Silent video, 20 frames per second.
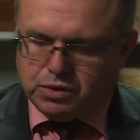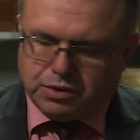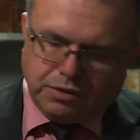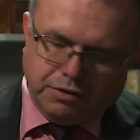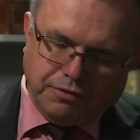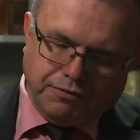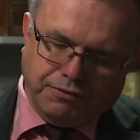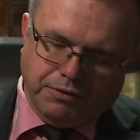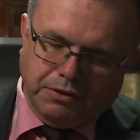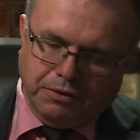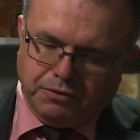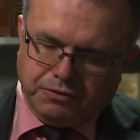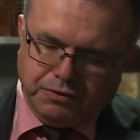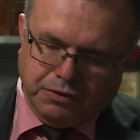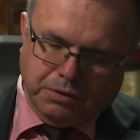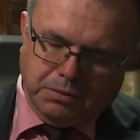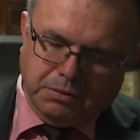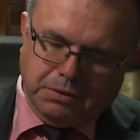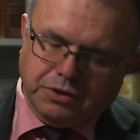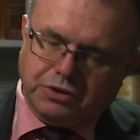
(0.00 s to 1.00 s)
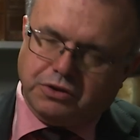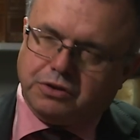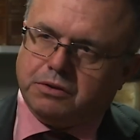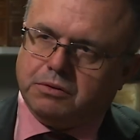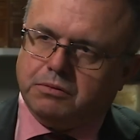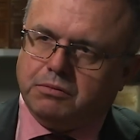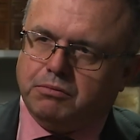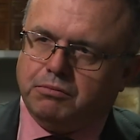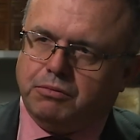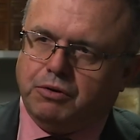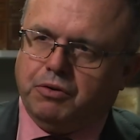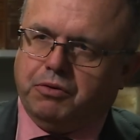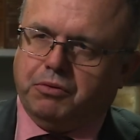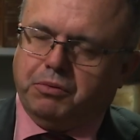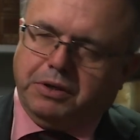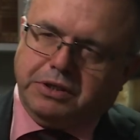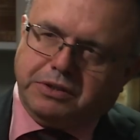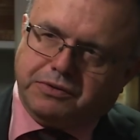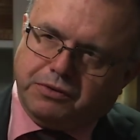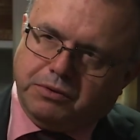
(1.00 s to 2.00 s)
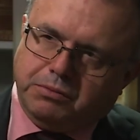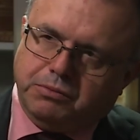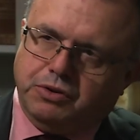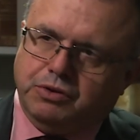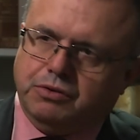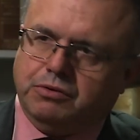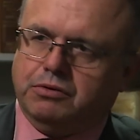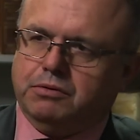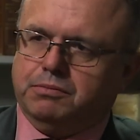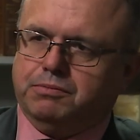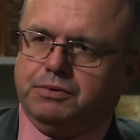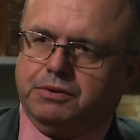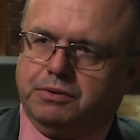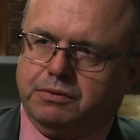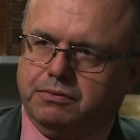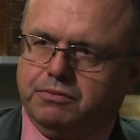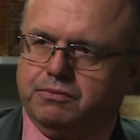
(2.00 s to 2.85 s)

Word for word: also a flow of knowledge both ways from Europe